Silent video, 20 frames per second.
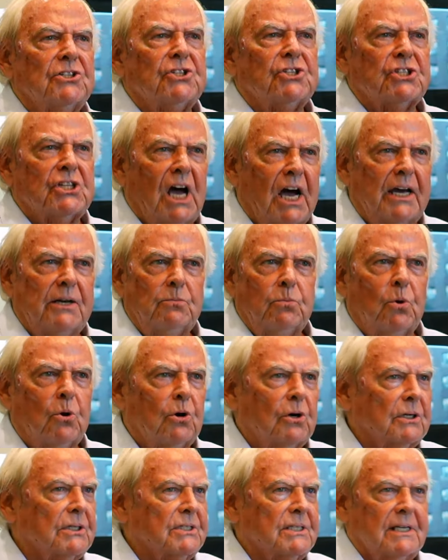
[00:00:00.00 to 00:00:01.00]

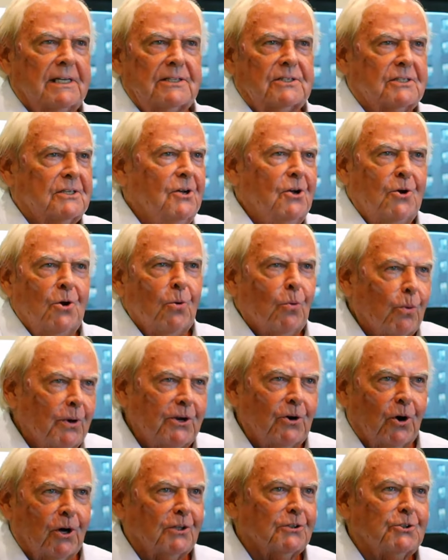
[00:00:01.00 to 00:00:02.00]
sidewalks, as we
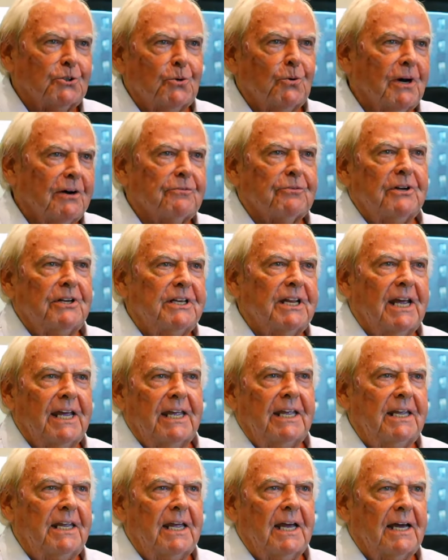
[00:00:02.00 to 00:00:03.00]
all do every
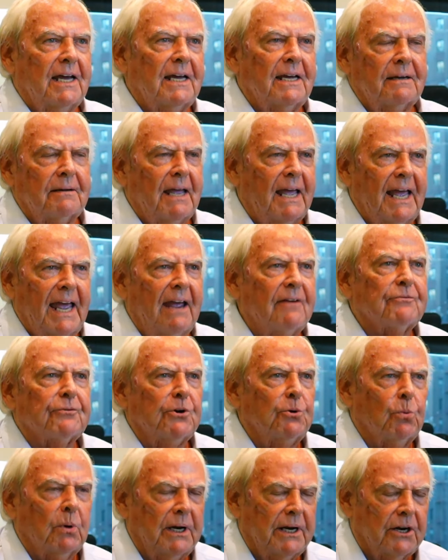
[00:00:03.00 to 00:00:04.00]
day,
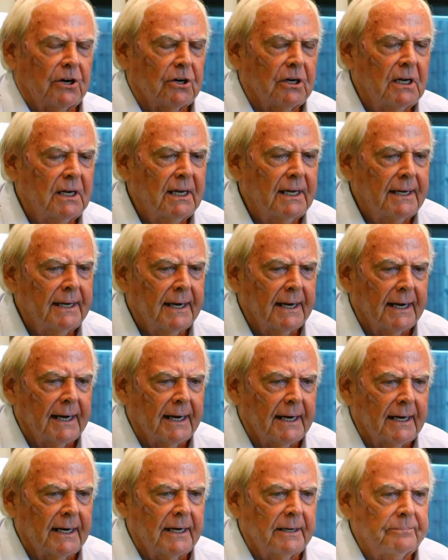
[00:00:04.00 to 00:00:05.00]
everywhere?
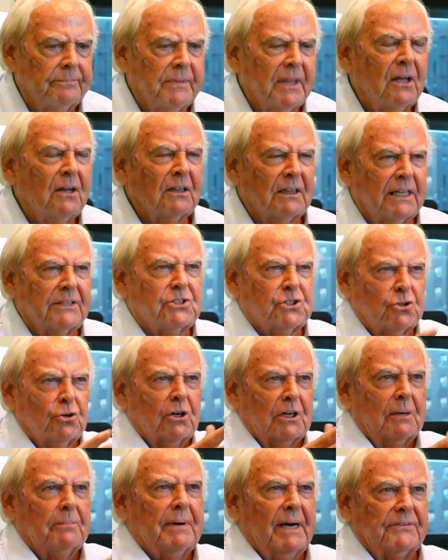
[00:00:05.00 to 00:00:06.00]
Let's
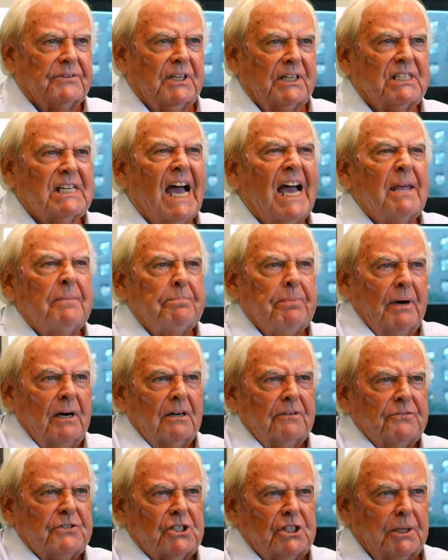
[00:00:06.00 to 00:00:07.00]
talk about the type
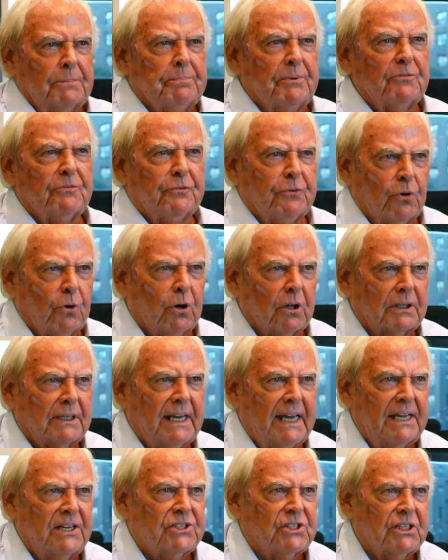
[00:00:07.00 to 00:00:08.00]
of slip and fall
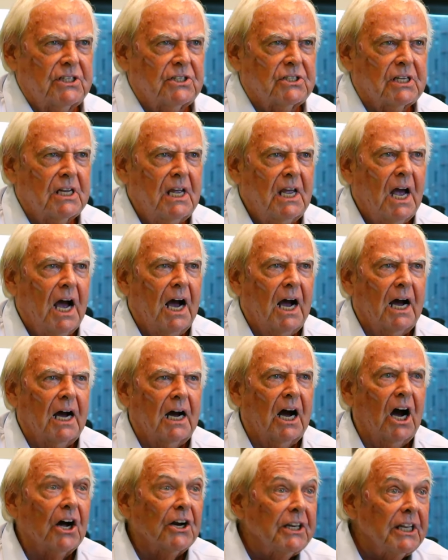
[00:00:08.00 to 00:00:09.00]
cases,
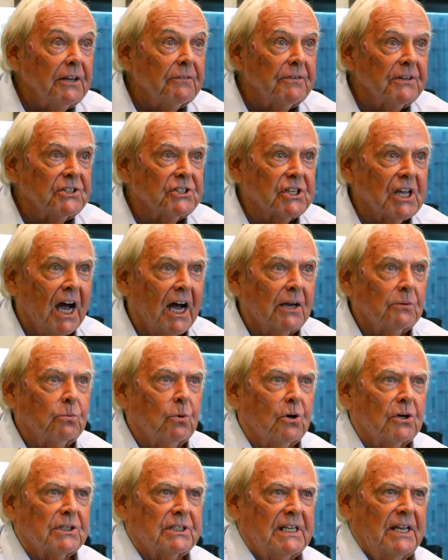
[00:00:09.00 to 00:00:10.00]
uneven
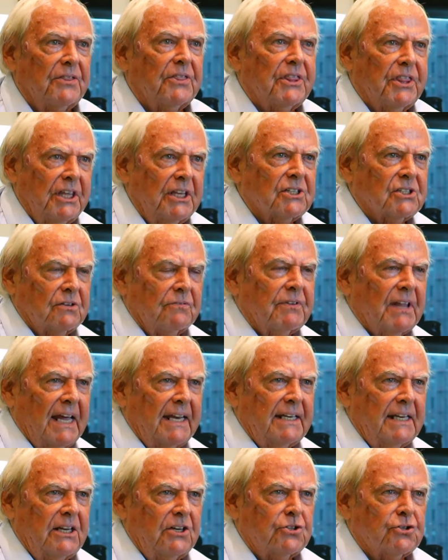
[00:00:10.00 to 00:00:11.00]
sidewalks, and things of
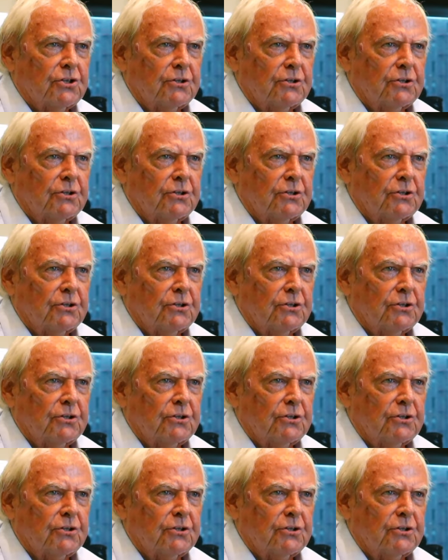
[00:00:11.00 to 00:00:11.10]
that nature.